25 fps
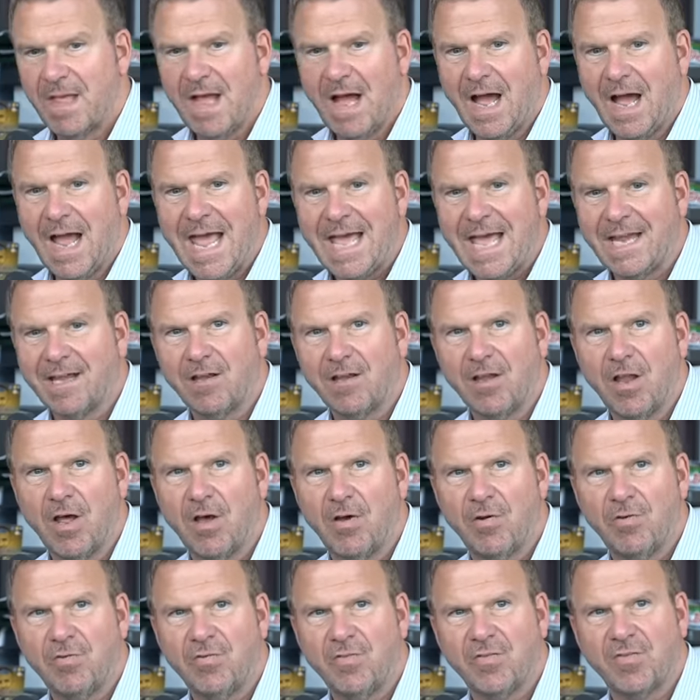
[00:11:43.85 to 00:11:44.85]
I had
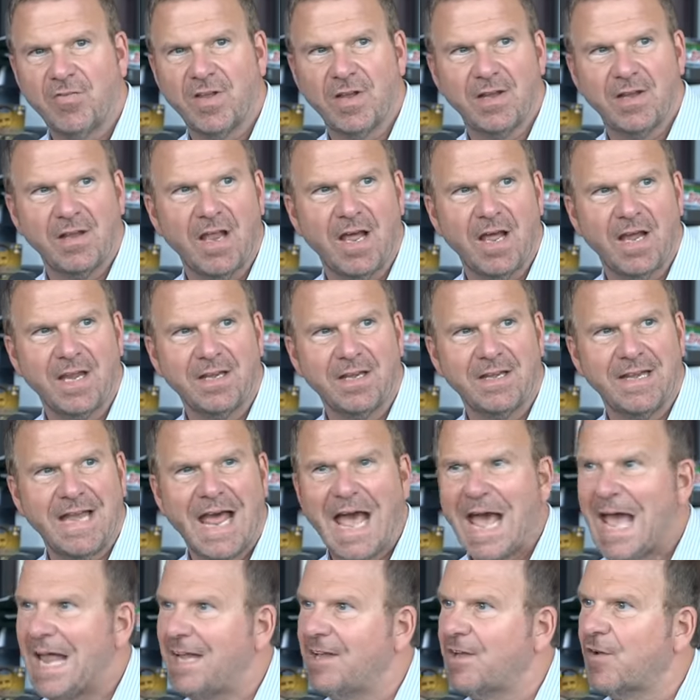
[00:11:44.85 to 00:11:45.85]
loans at like
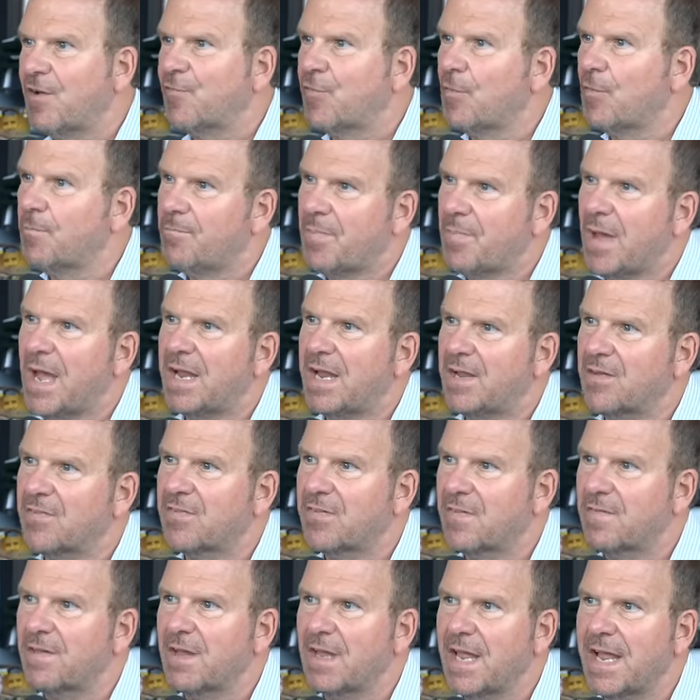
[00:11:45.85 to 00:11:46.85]
nine different
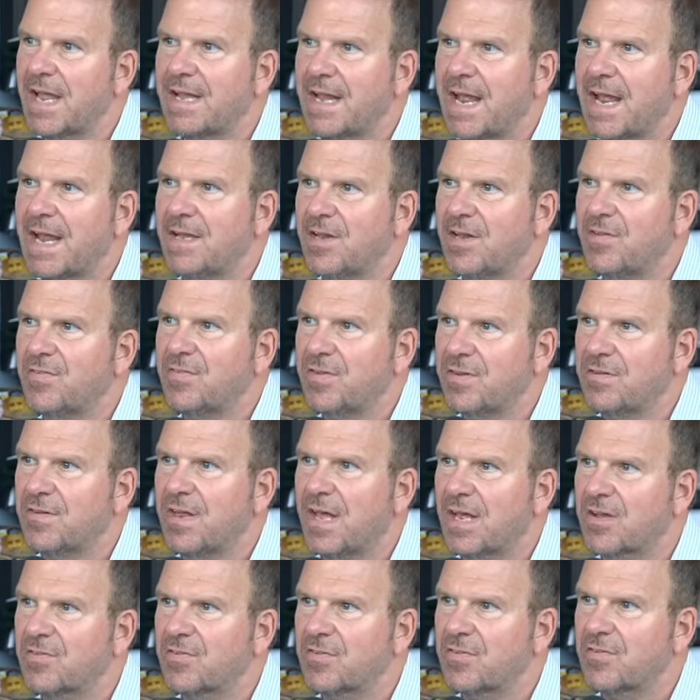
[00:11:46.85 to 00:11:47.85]
banks in the late 80s in
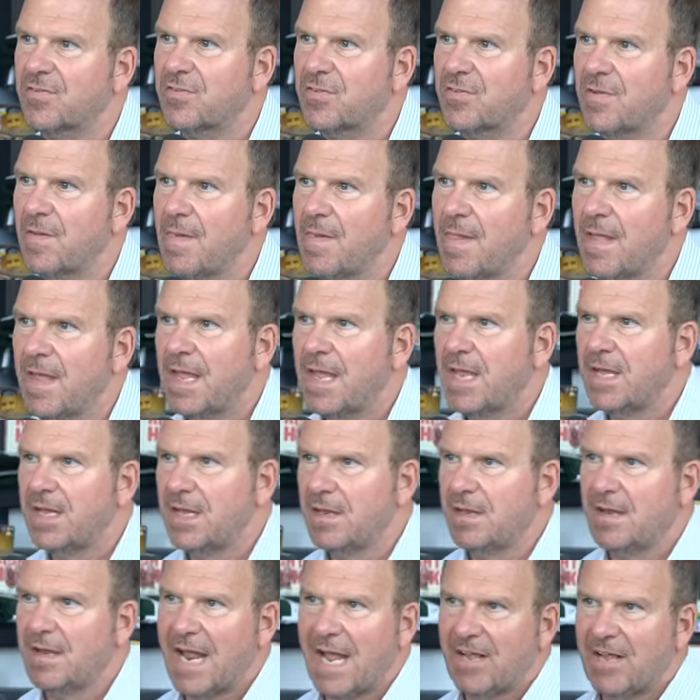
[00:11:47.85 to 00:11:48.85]
Texas. And
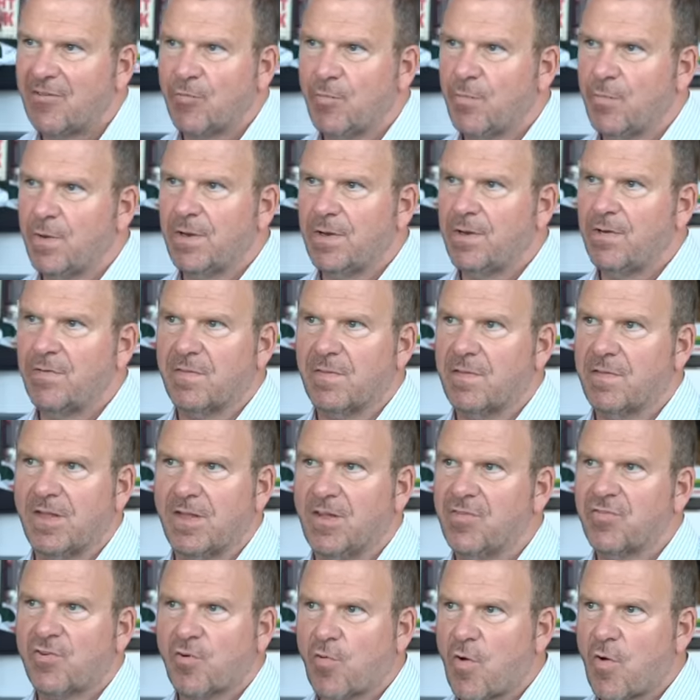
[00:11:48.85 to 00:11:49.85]
that's when
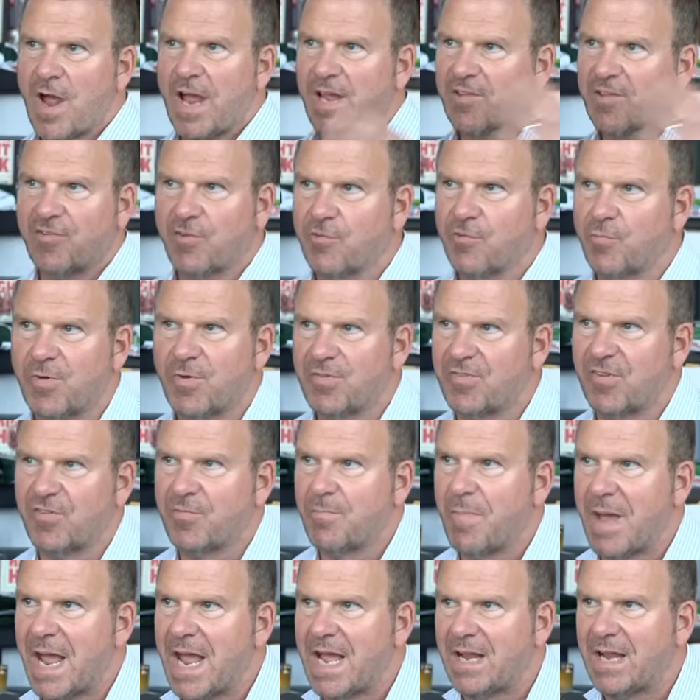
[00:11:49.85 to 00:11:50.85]
this crisis was as
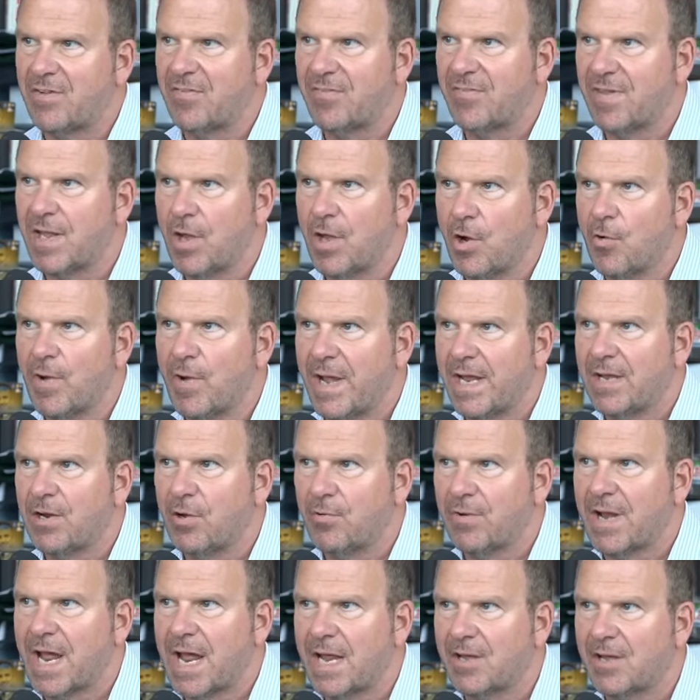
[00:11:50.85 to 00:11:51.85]
bad as the 08,
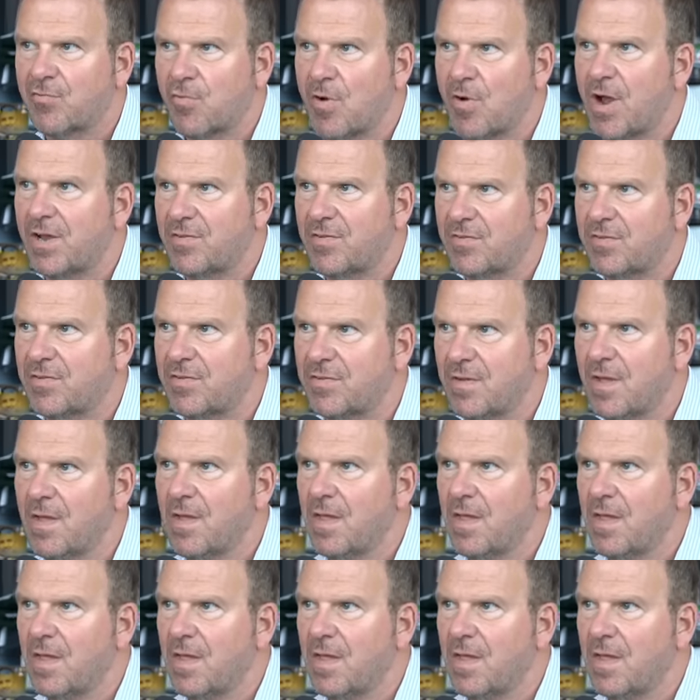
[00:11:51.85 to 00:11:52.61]
09 yeah, 87, crisis.